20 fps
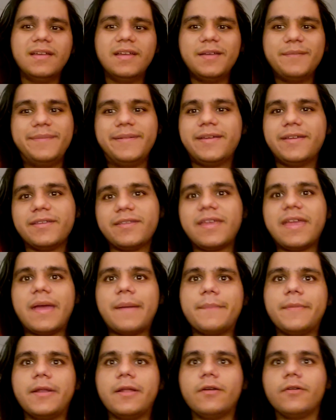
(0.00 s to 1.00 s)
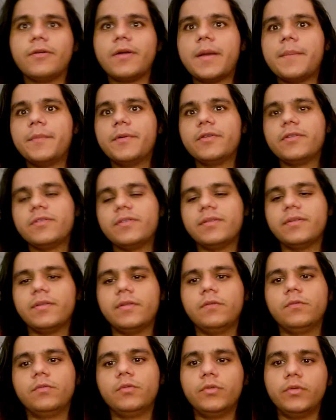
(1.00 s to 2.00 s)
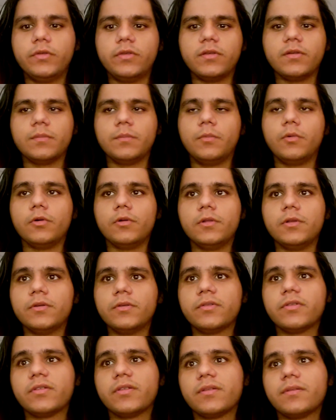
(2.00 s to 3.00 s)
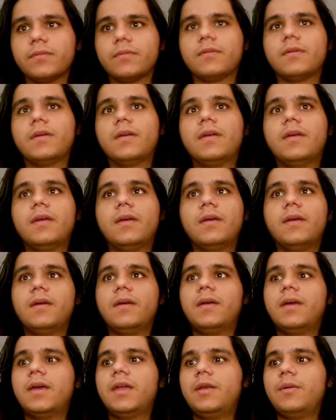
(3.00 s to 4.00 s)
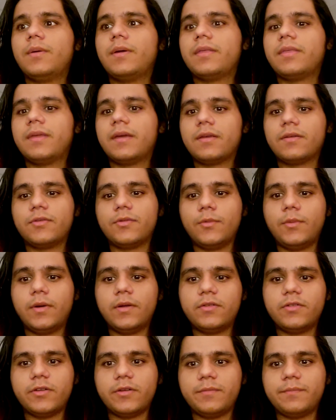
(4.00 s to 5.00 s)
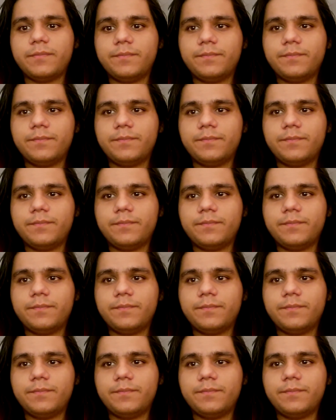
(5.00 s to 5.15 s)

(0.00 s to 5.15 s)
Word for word: because Camp NaNoWriMo's rules are more loose. Anyway, thanks for watching.